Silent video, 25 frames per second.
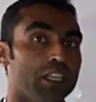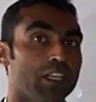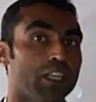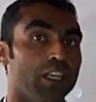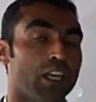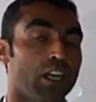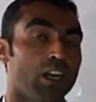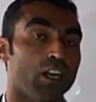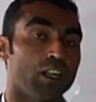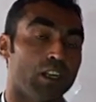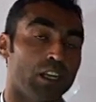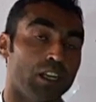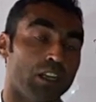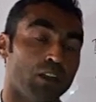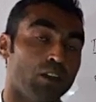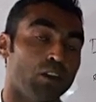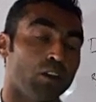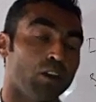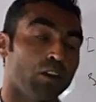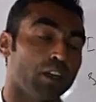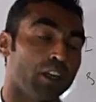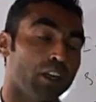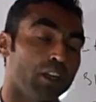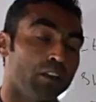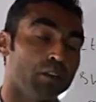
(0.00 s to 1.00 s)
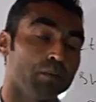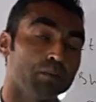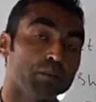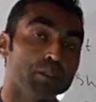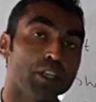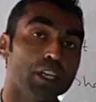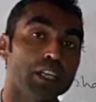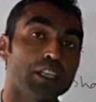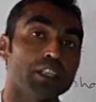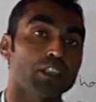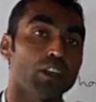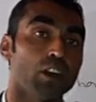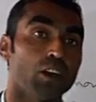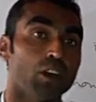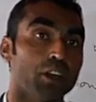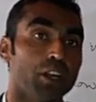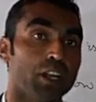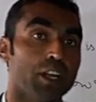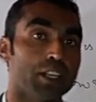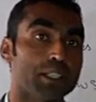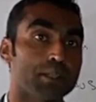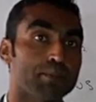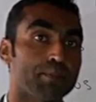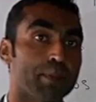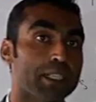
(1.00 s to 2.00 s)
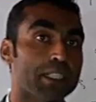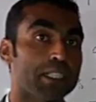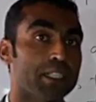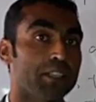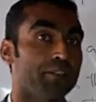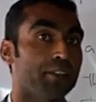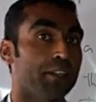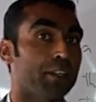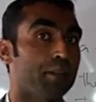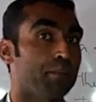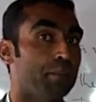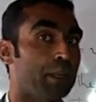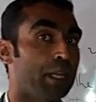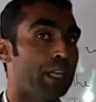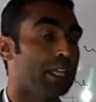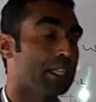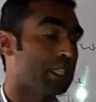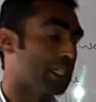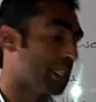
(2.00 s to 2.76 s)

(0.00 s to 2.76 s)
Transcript: a thing or an object on a specific